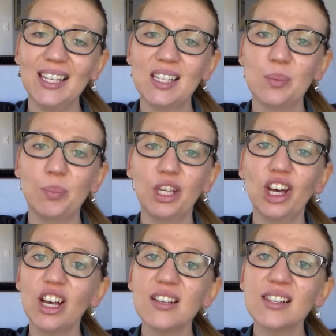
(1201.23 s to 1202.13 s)
is
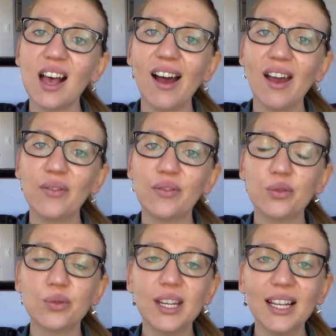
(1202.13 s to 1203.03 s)
because
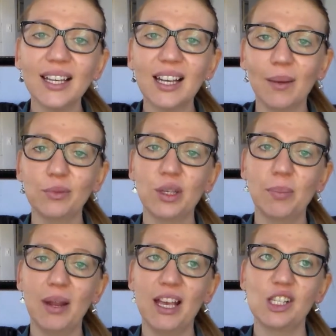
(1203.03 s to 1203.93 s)
I've really come to a
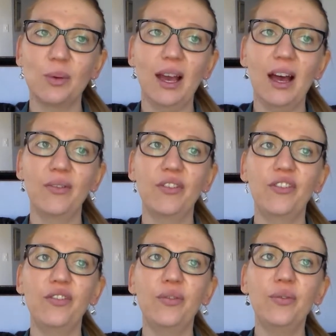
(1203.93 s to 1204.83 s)
place where I've
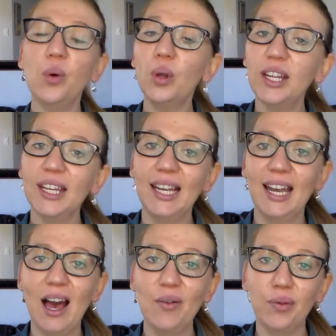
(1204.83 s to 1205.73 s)
fallen
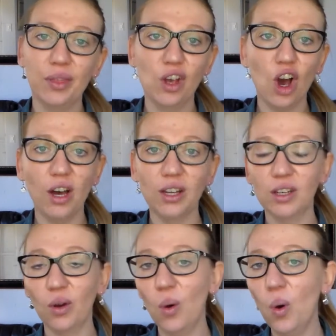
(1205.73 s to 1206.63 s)
in love with
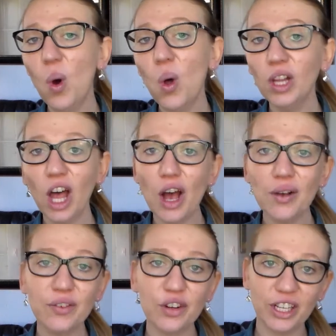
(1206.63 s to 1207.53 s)
God all
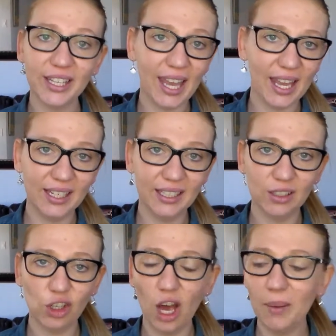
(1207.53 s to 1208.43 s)
over
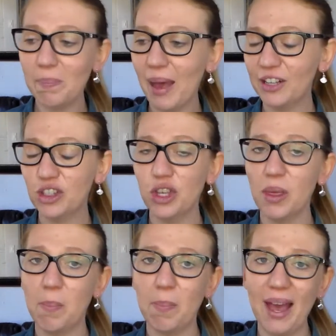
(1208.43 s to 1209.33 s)
again, gone back to
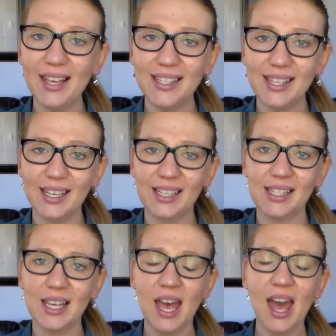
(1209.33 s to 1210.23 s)
the
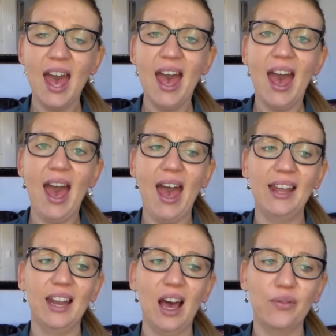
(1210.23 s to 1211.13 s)
basics,
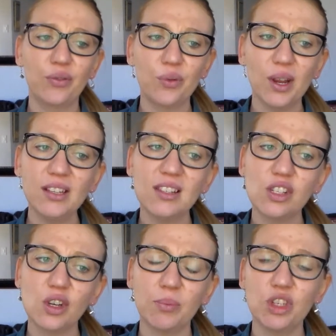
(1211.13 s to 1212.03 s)
and I've read
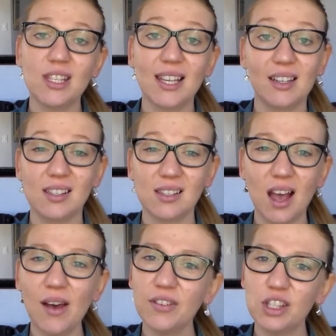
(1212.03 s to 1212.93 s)
scriptures and
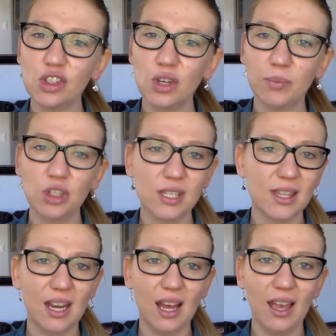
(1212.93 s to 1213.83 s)
discovered scriptures
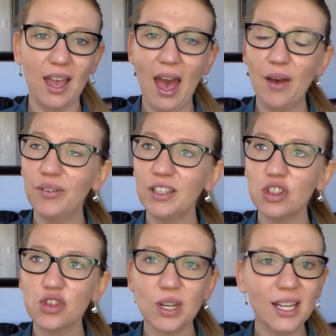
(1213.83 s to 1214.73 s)
that I
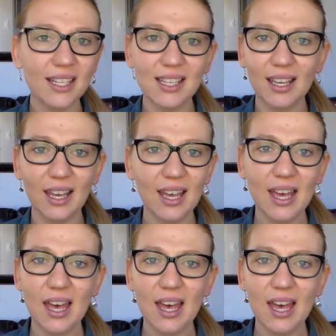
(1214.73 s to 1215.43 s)
haven't really